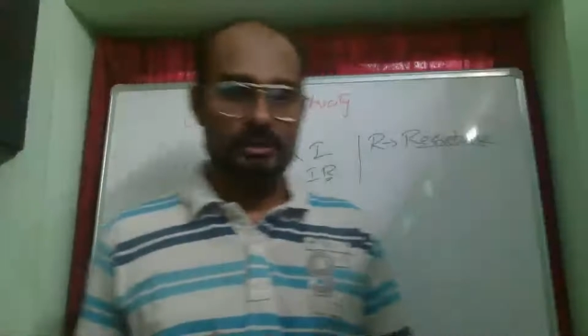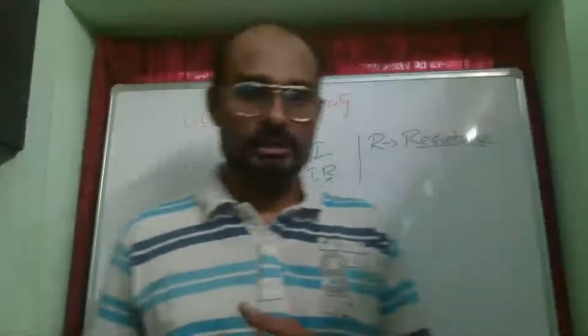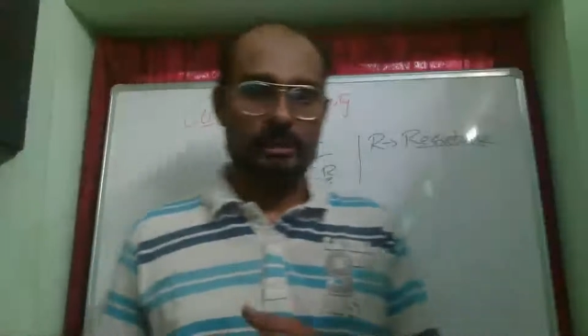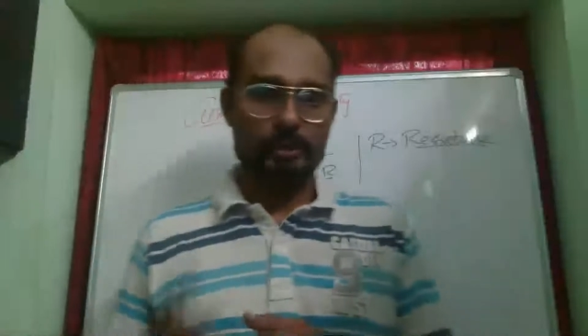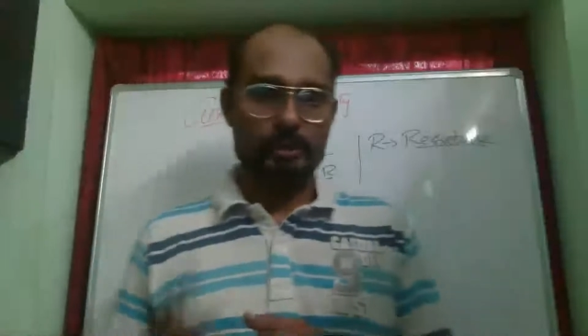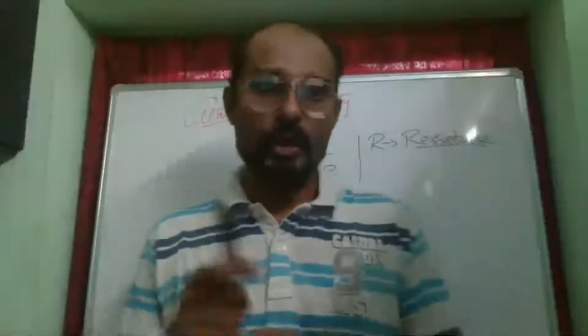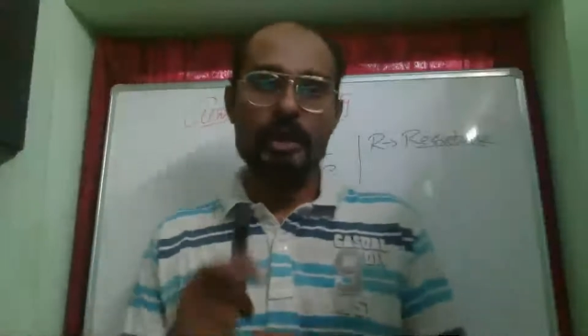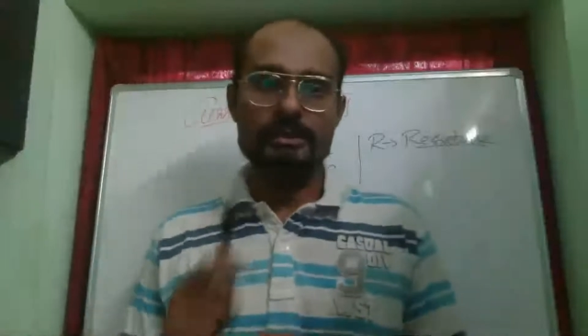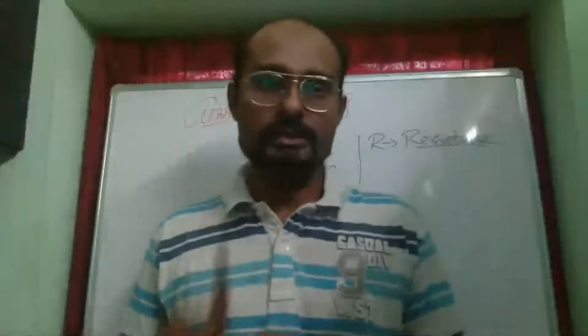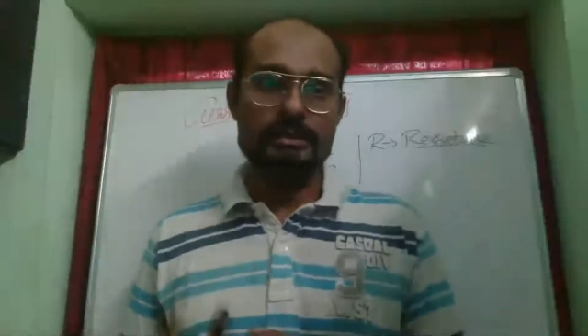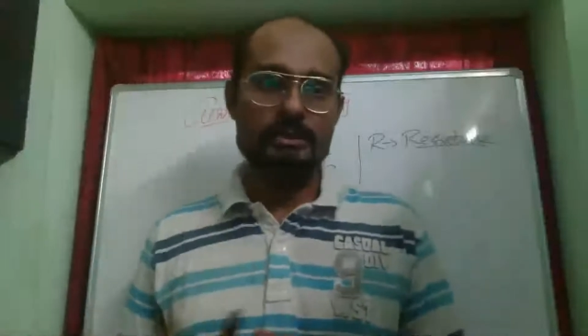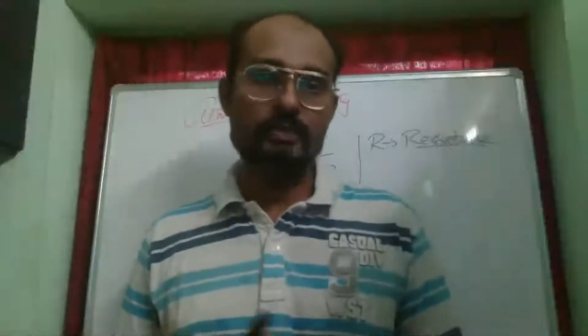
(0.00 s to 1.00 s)
poor
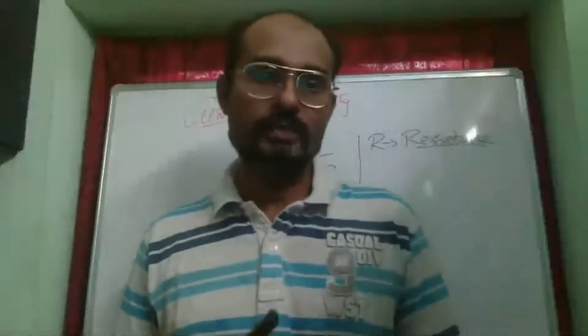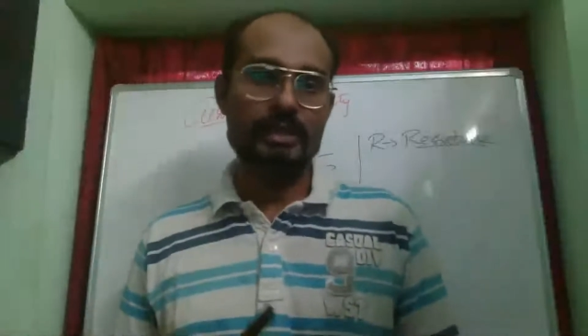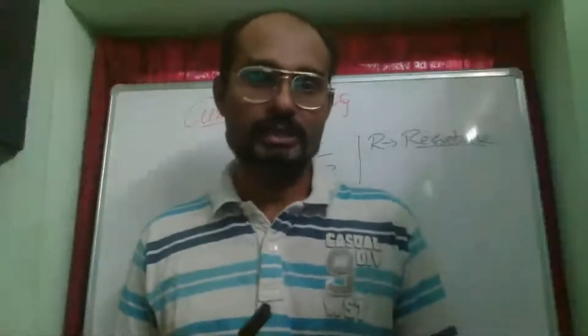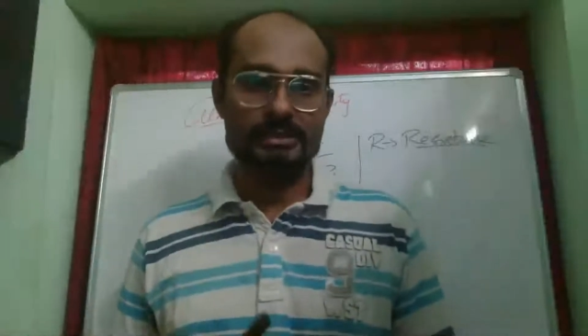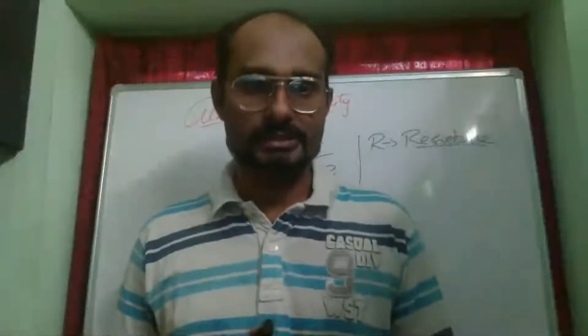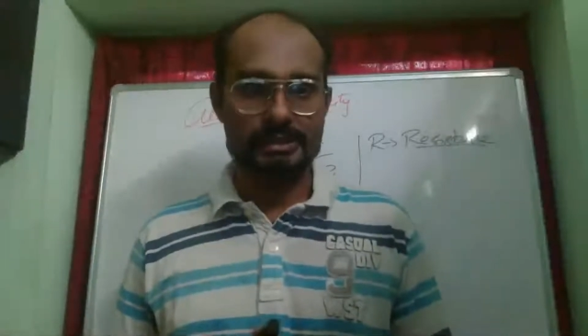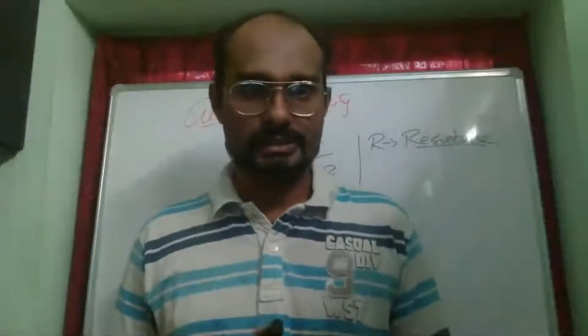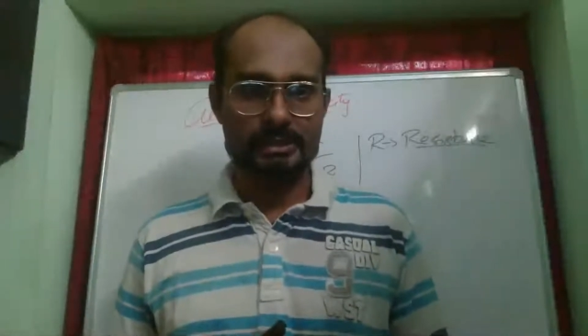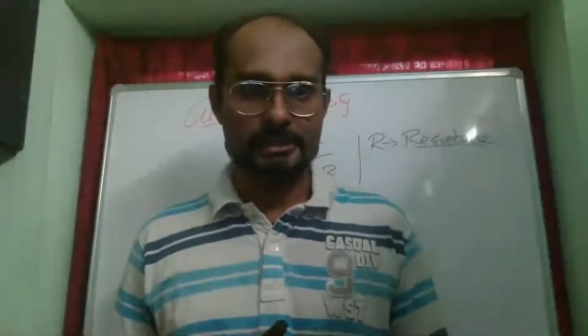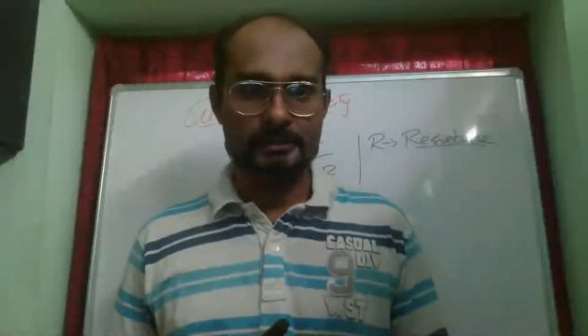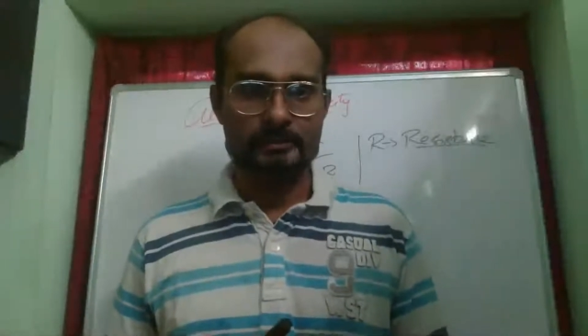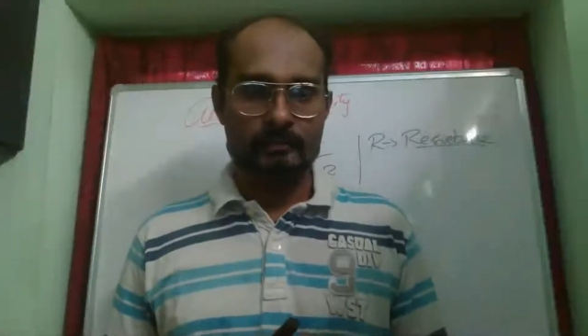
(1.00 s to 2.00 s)
conductor of electricity.
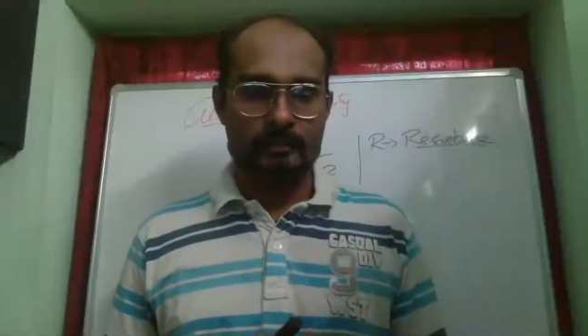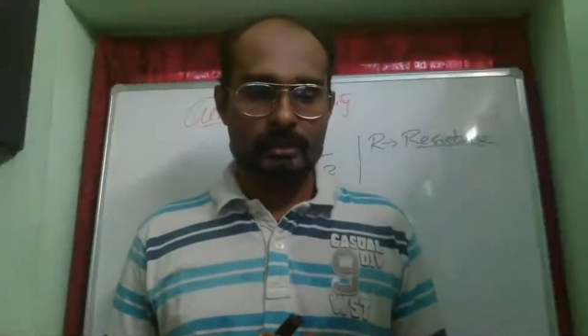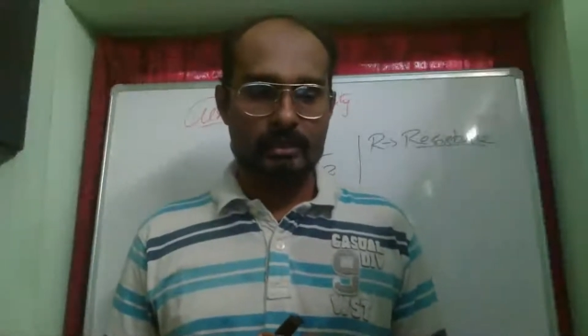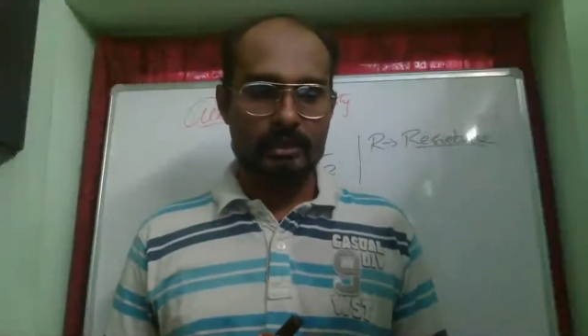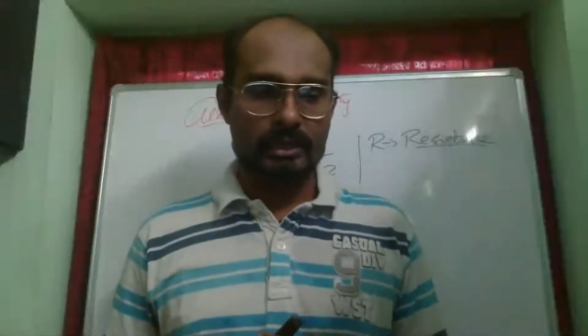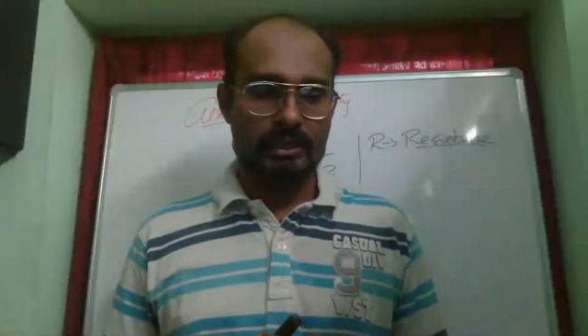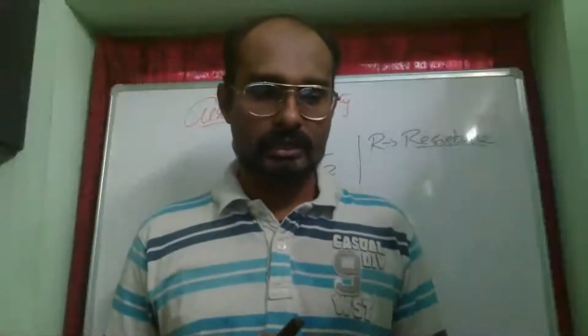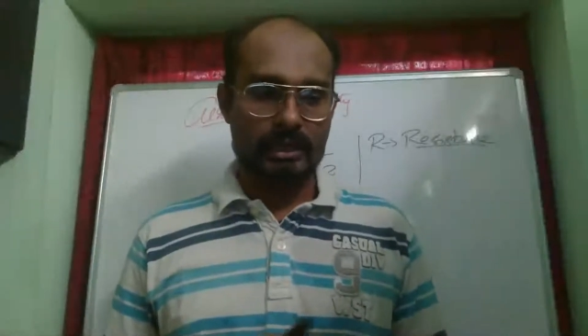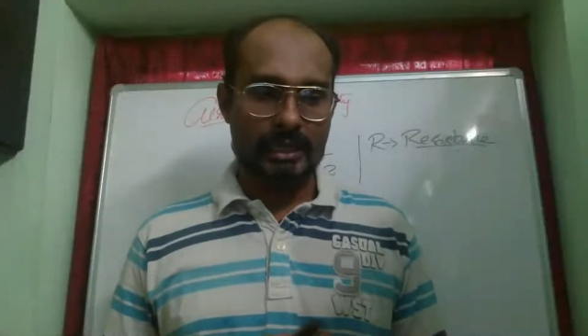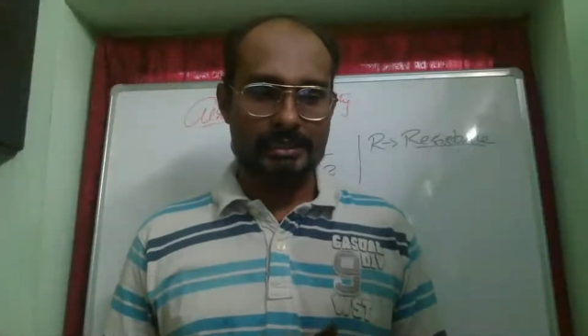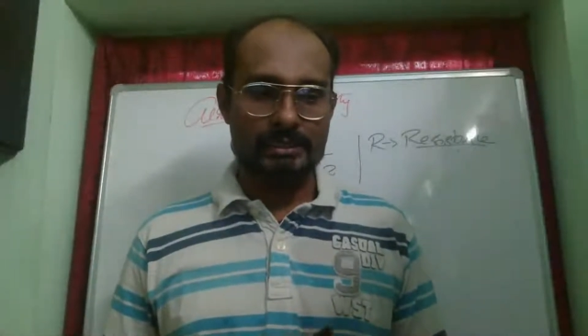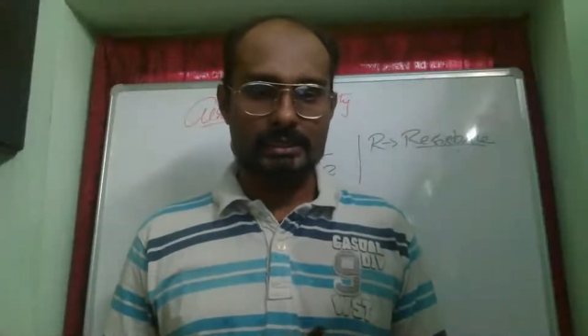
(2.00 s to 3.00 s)
Okay, and